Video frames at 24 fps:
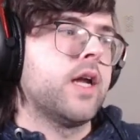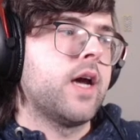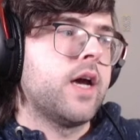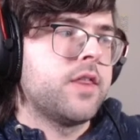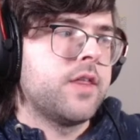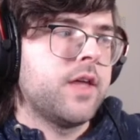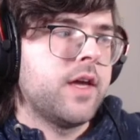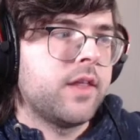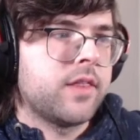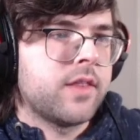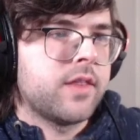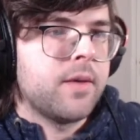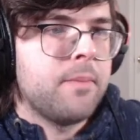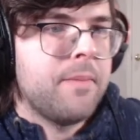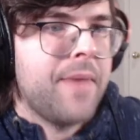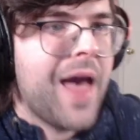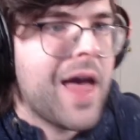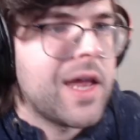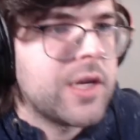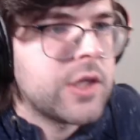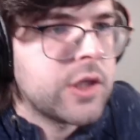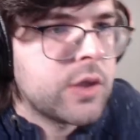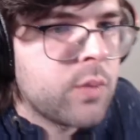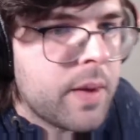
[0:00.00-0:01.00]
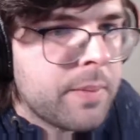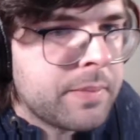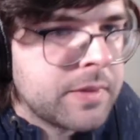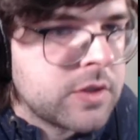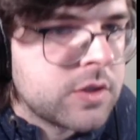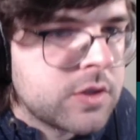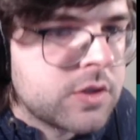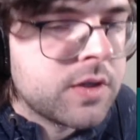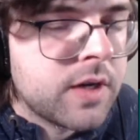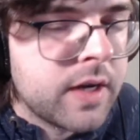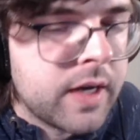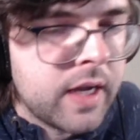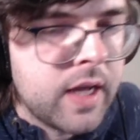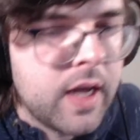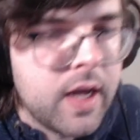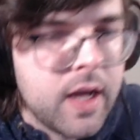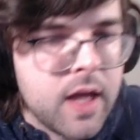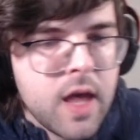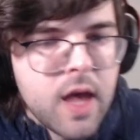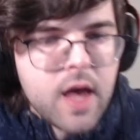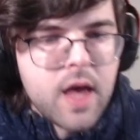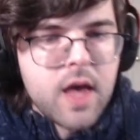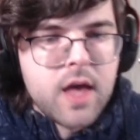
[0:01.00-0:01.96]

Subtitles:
I think that magic weapons training